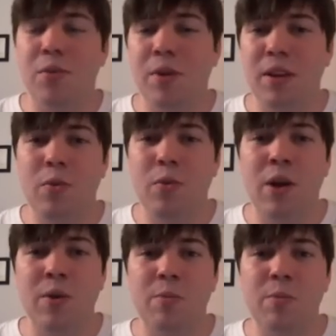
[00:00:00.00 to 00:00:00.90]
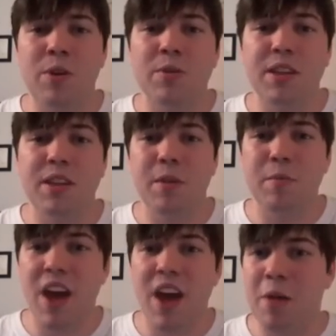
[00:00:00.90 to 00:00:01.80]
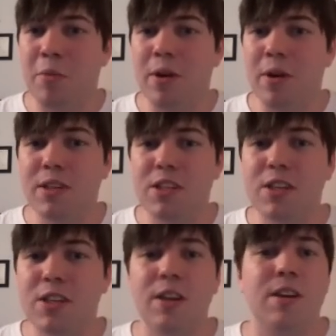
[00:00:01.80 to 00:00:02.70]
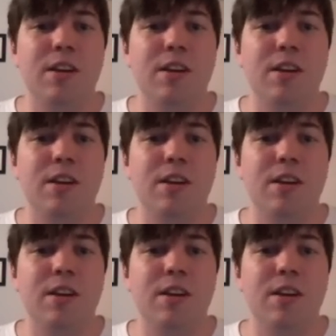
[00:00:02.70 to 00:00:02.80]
really wound up using them that much.